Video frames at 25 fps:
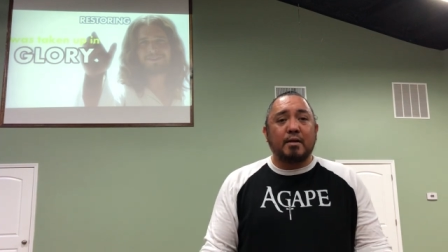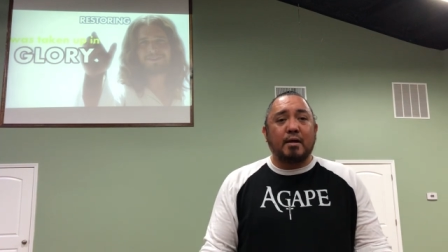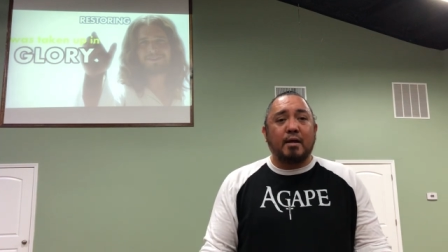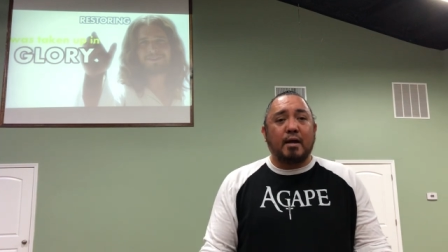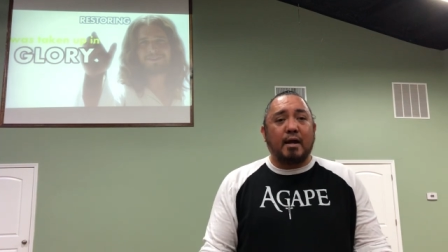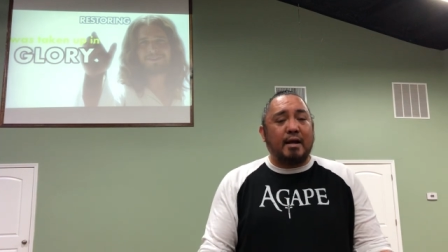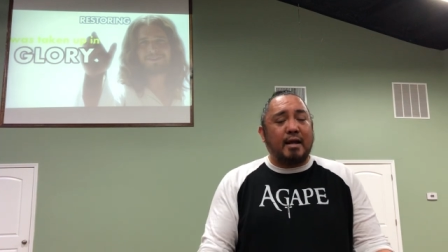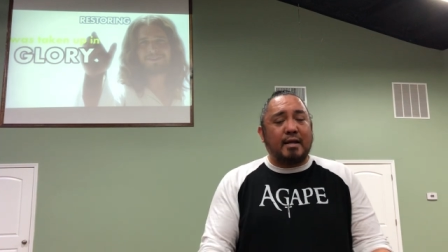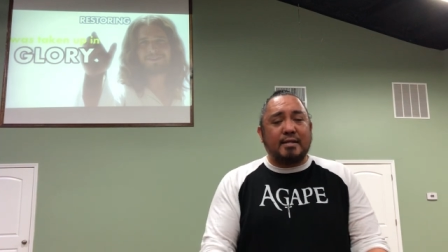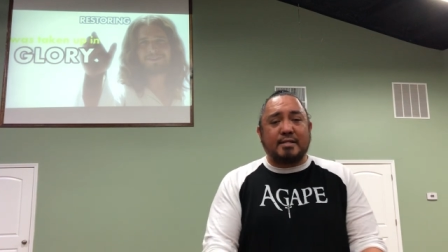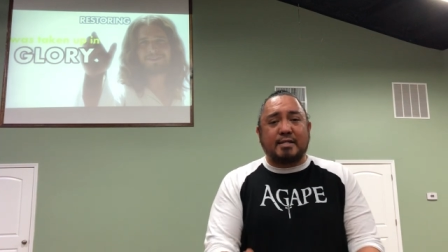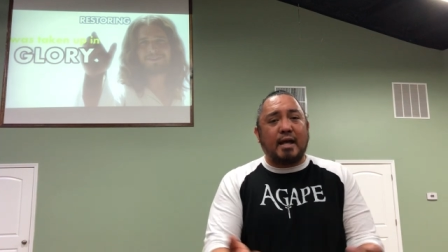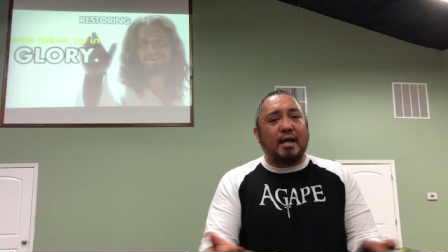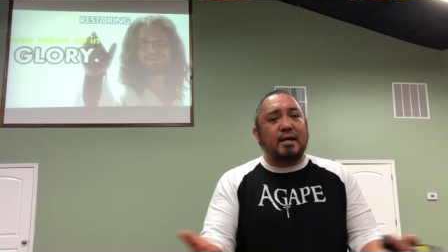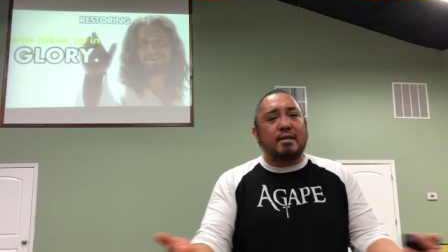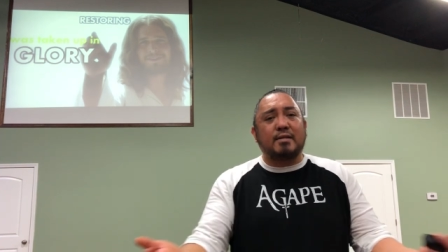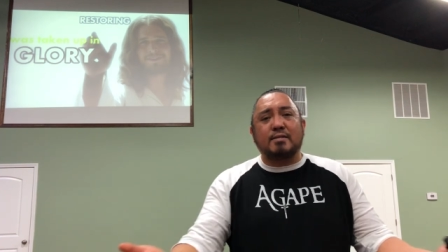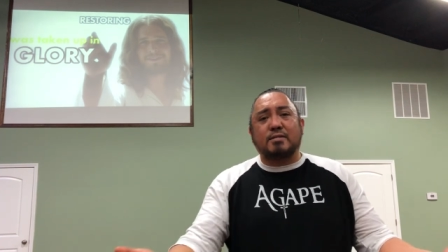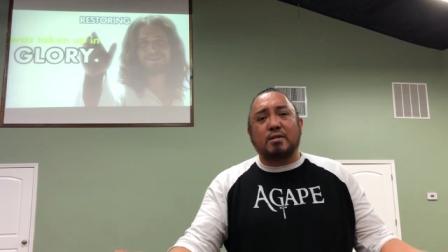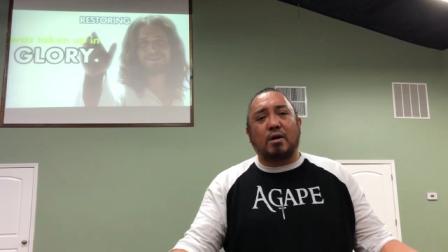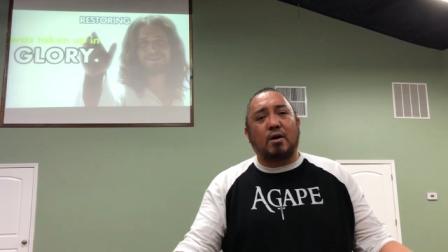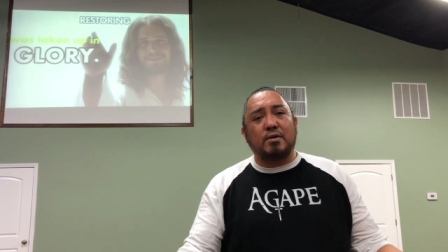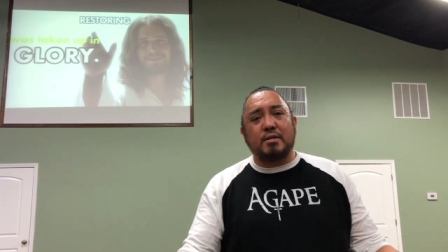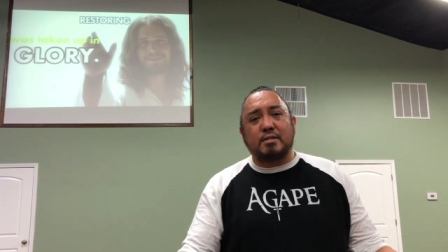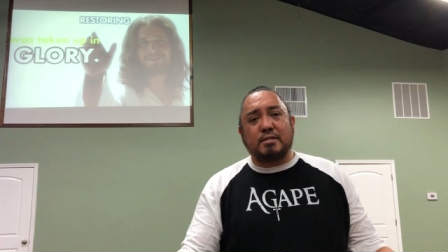and I say
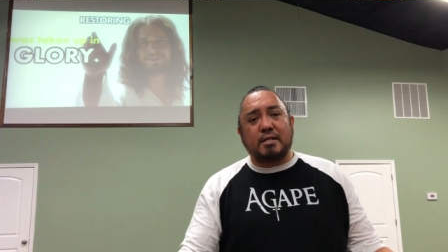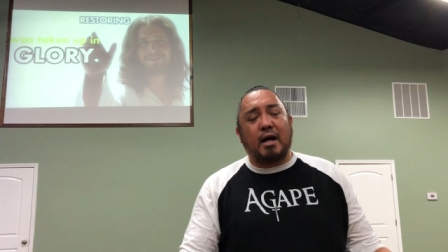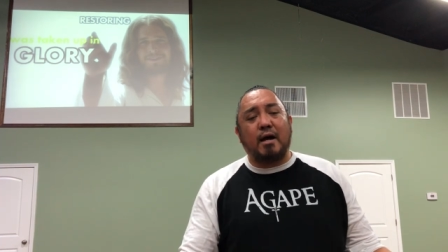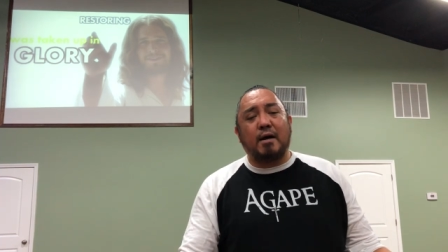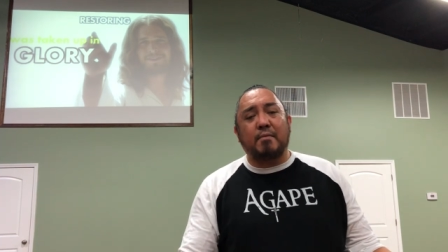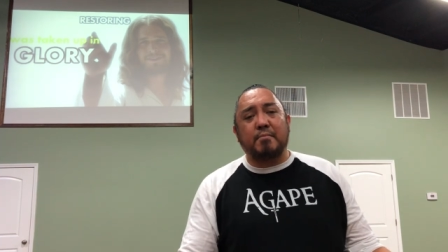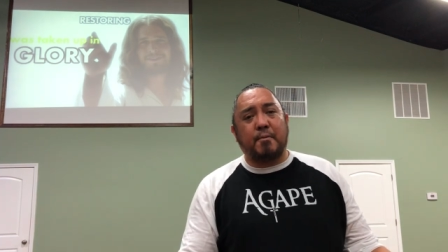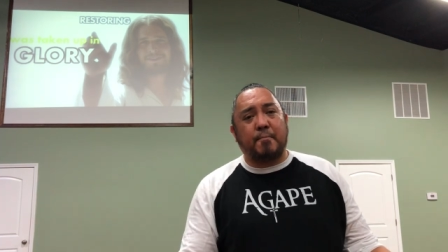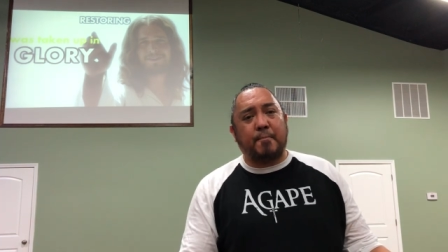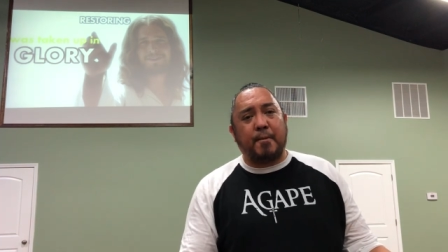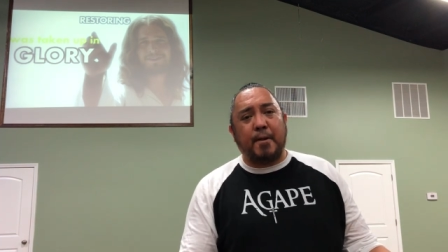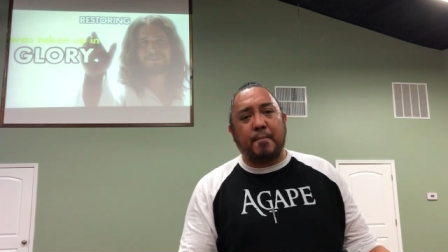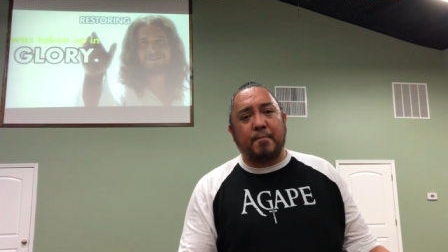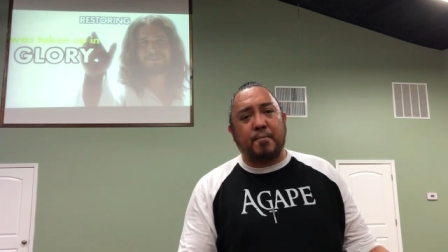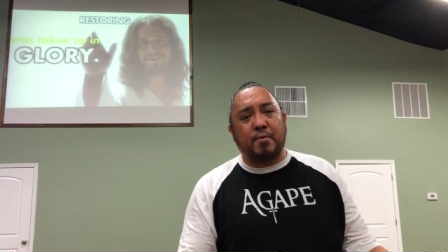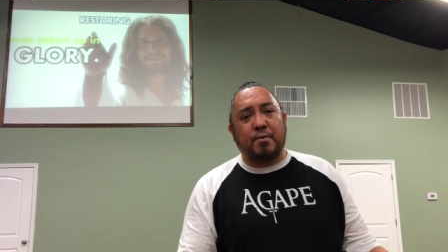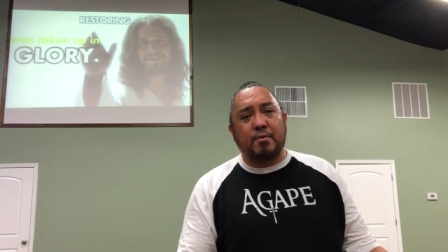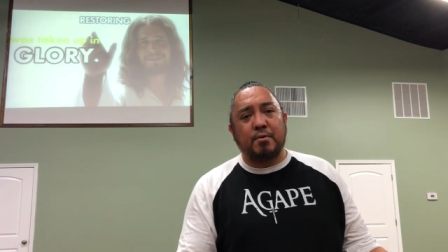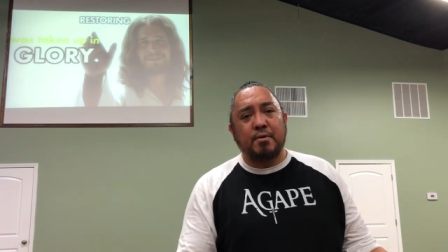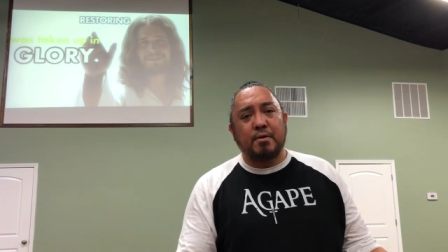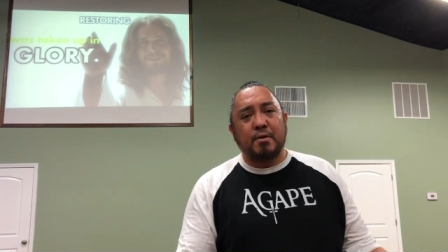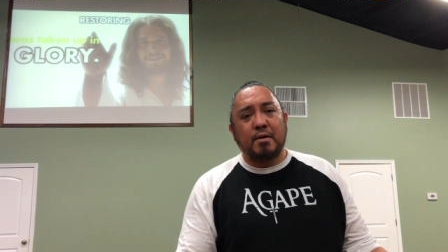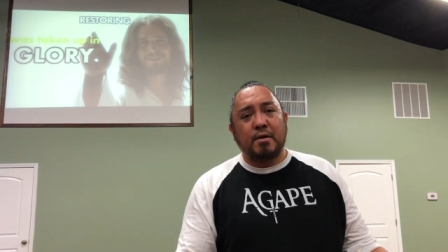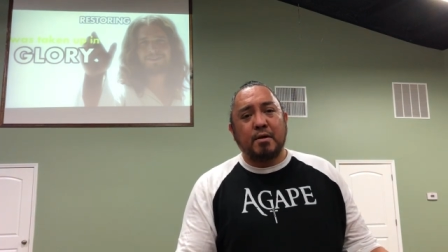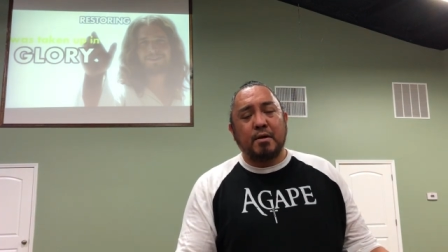this all the time to people
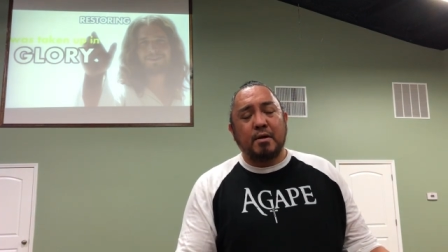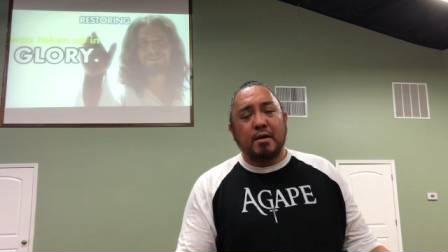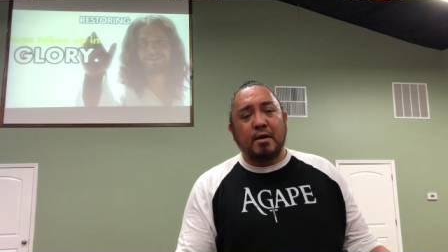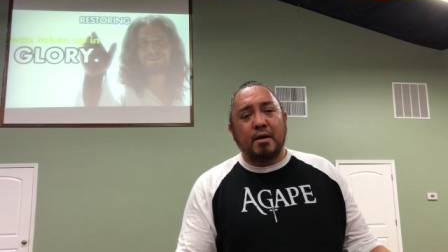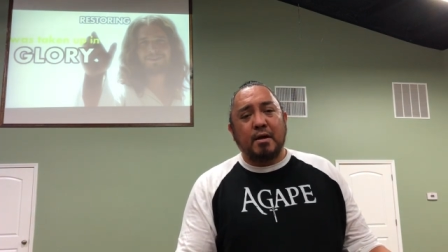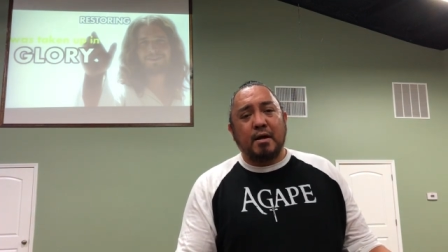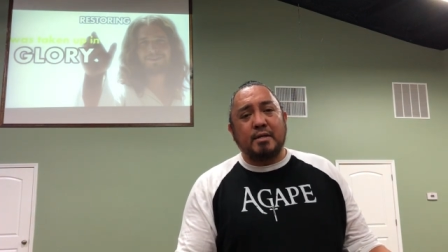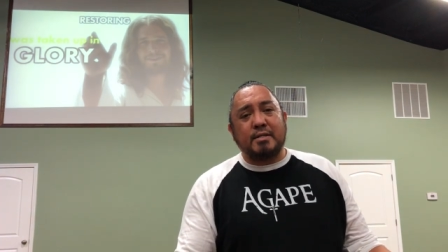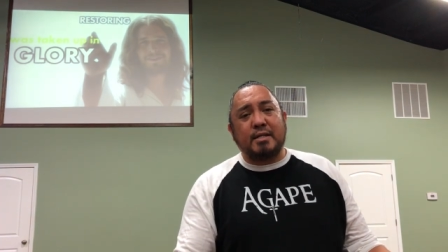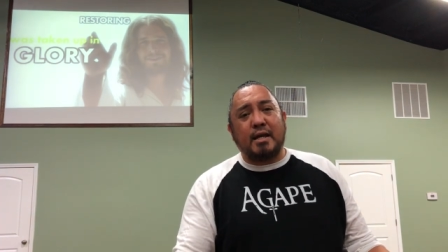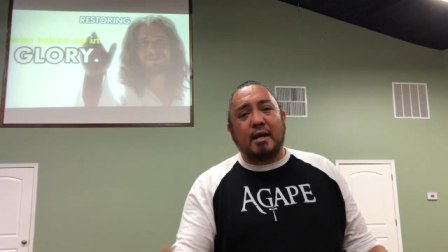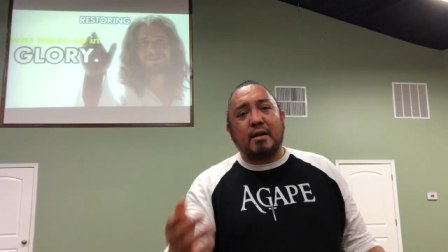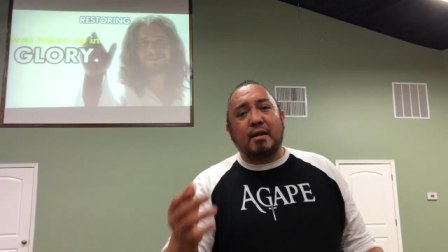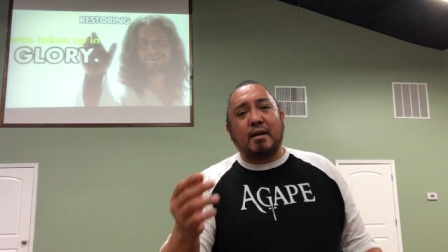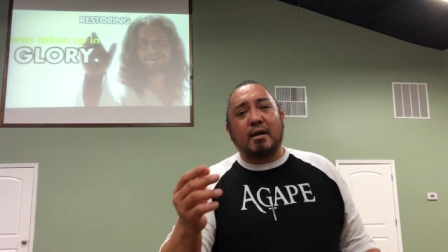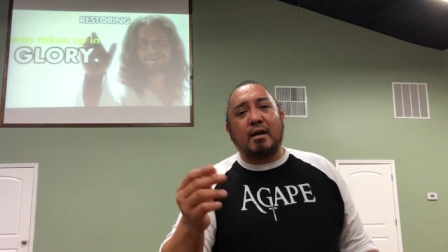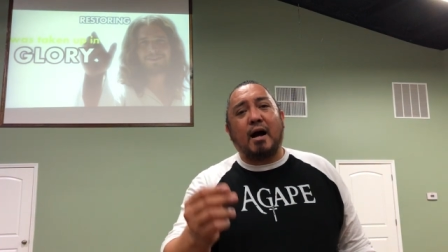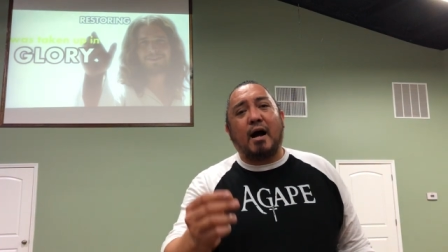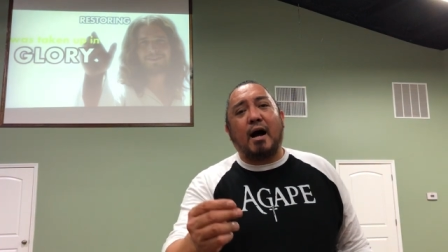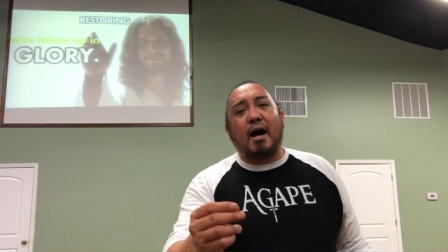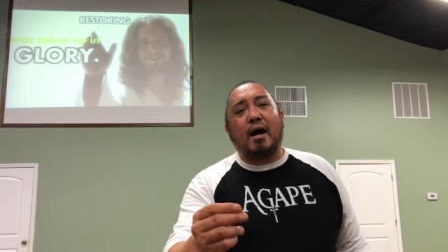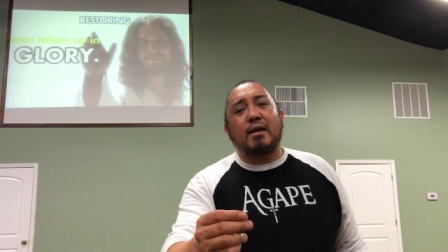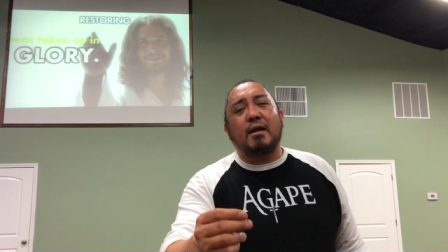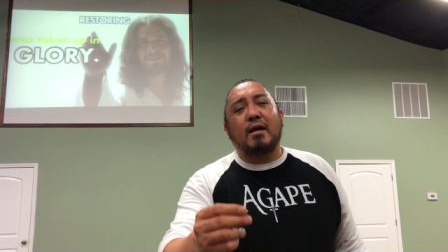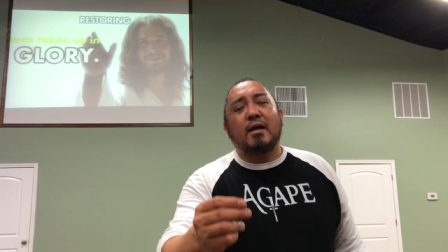is that
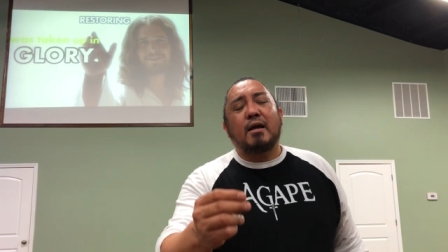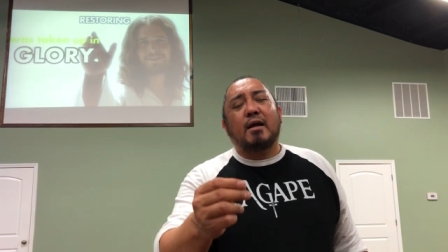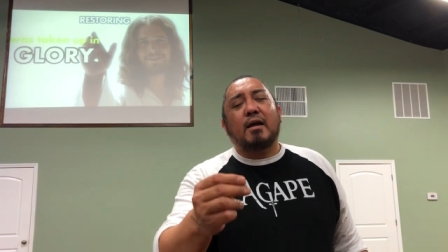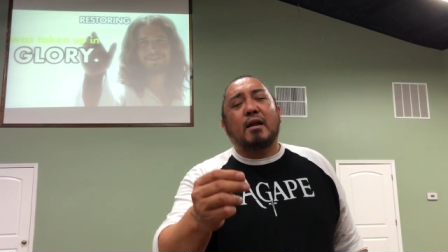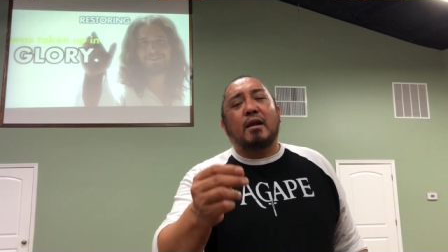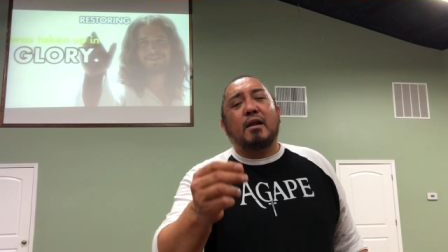God